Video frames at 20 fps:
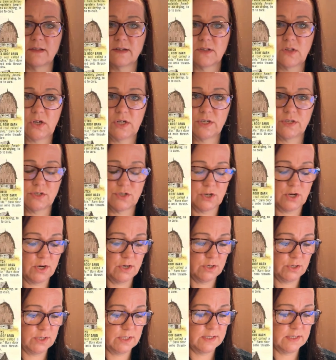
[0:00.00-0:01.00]
look like a
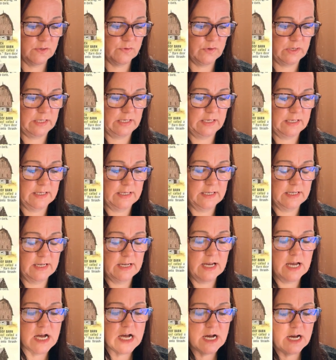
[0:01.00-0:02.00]
church? It's funny.
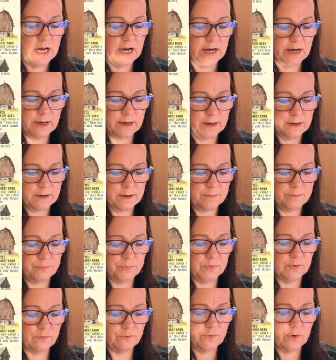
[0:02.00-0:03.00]

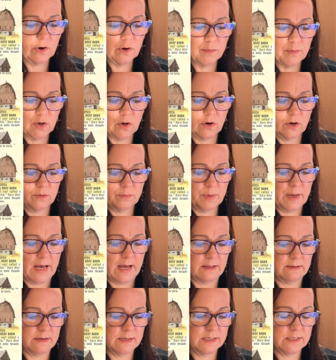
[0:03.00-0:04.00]
Farmyard
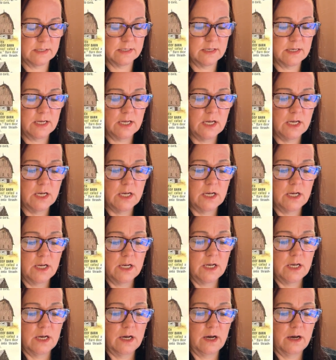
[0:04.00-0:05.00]
Palace.
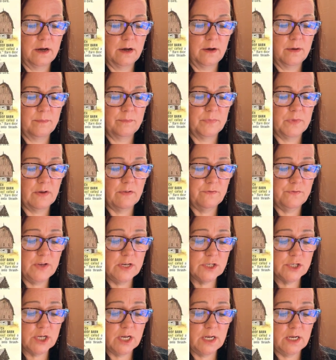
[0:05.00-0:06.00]

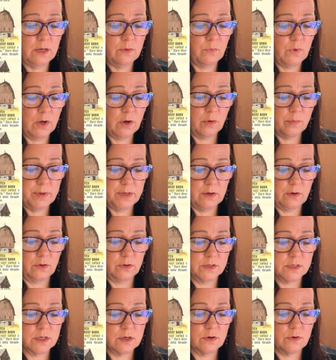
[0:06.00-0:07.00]
Efficient and well
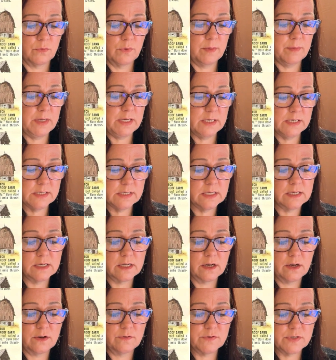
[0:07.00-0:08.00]
built,
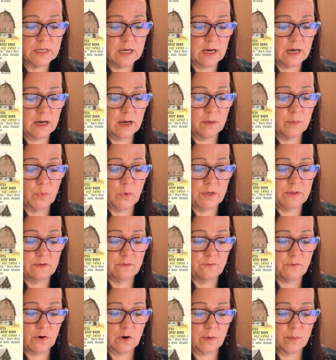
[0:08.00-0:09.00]
reminiscent of time when the
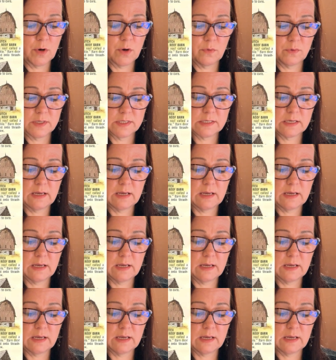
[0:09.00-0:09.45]
farmer was